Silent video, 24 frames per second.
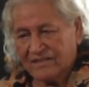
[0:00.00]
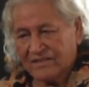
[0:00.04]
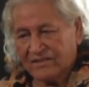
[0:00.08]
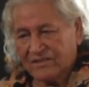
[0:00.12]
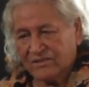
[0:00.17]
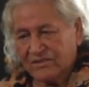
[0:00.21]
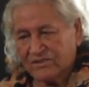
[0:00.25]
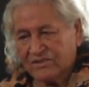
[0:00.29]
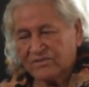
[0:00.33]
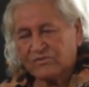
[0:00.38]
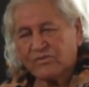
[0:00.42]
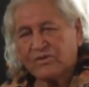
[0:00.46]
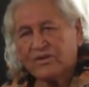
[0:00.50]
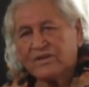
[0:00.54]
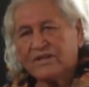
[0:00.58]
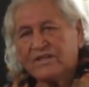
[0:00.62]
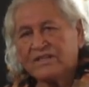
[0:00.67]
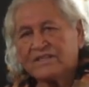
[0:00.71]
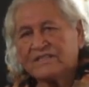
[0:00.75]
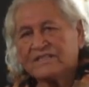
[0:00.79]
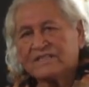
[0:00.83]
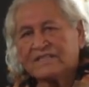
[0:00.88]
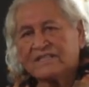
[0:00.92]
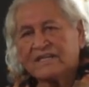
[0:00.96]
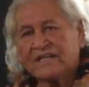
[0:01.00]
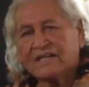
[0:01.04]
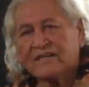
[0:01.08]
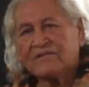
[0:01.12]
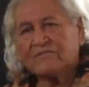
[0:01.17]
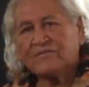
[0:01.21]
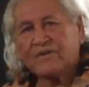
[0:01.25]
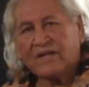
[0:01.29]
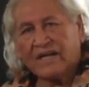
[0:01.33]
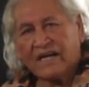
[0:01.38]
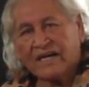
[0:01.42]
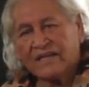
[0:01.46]
Those words that
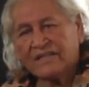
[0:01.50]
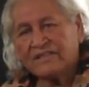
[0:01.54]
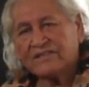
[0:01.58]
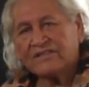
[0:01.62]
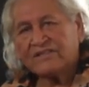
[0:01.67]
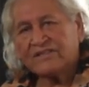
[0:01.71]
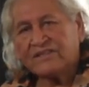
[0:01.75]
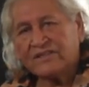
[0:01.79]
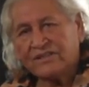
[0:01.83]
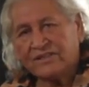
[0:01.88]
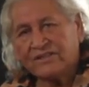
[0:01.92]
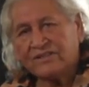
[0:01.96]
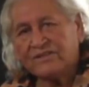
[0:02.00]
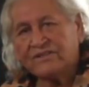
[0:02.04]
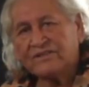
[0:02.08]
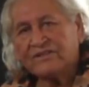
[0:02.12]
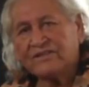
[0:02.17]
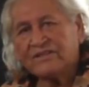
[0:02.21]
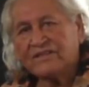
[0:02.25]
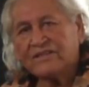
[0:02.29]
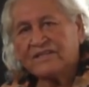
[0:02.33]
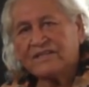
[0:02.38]
apply to you.